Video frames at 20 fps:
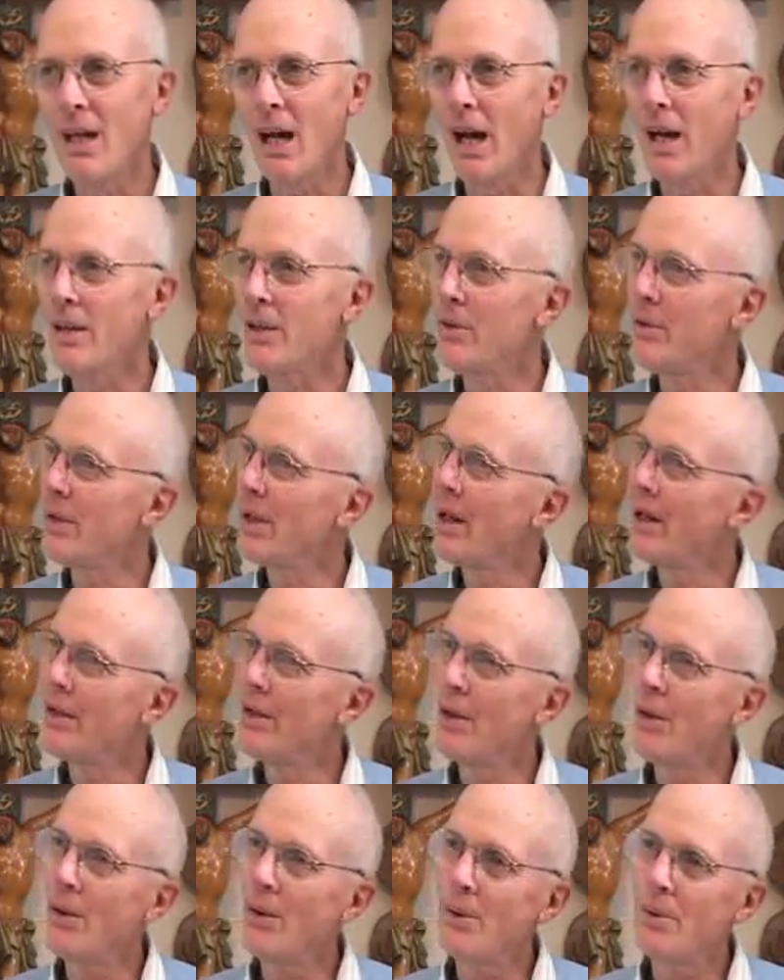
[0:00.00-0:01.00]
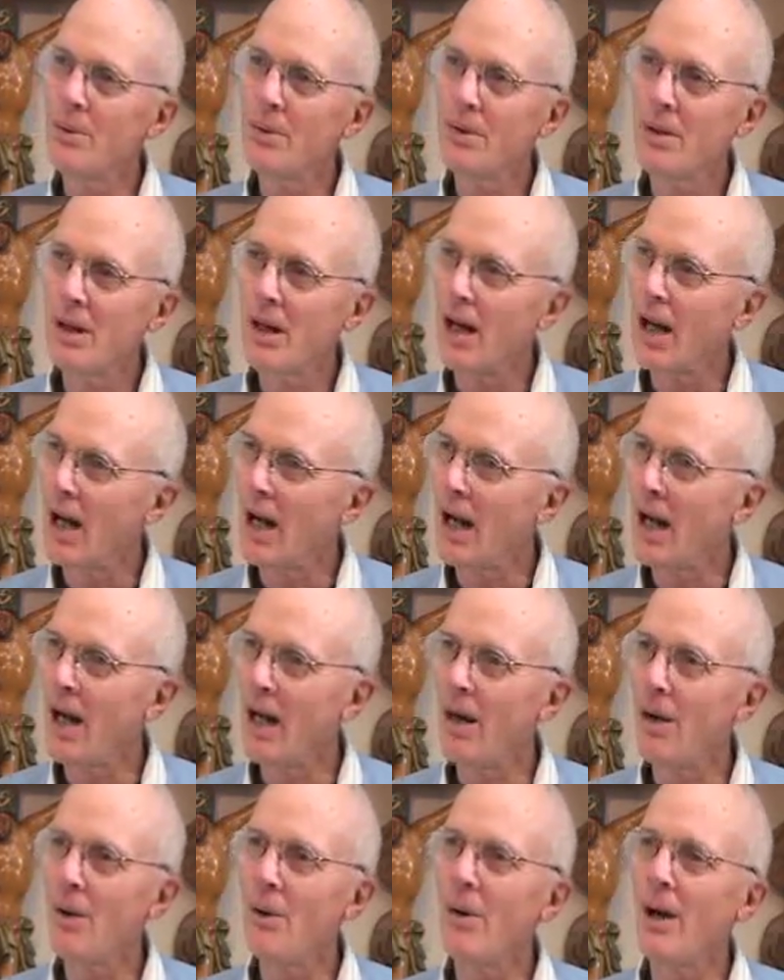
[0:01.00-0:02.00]
I do not know
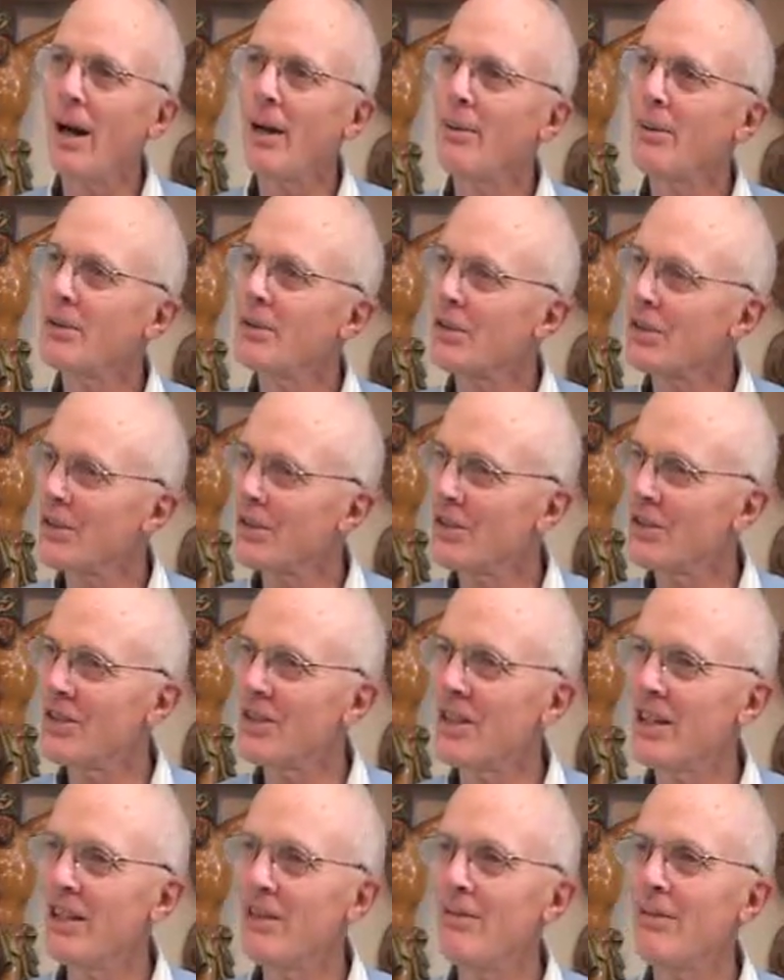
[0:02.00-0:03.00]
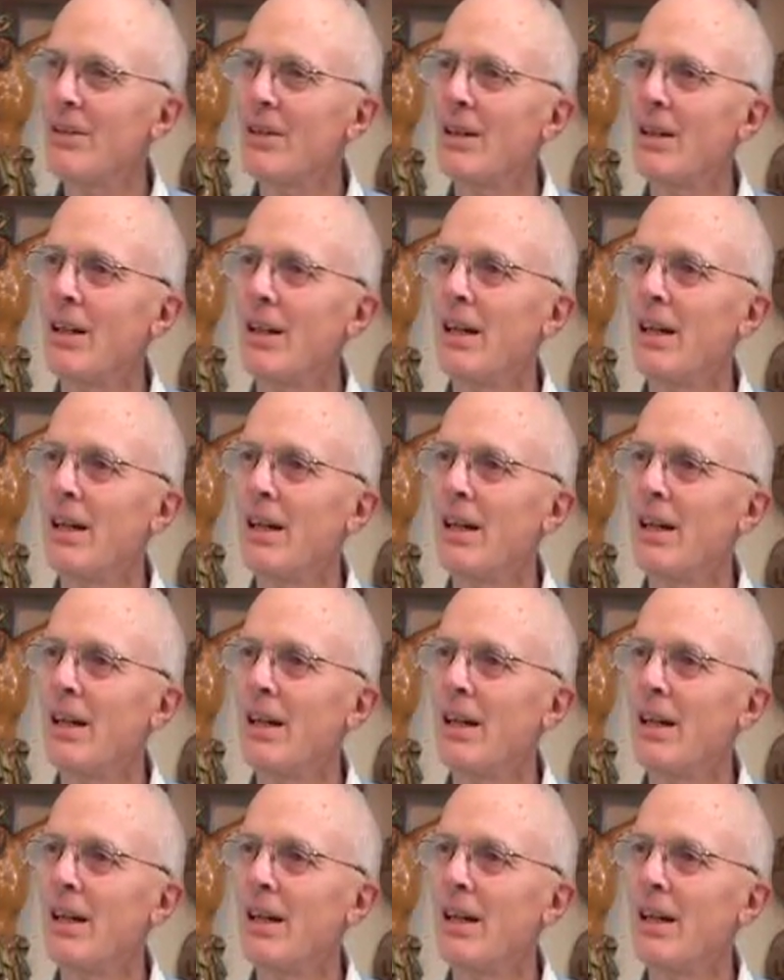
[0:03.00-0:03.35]
how I was conceived,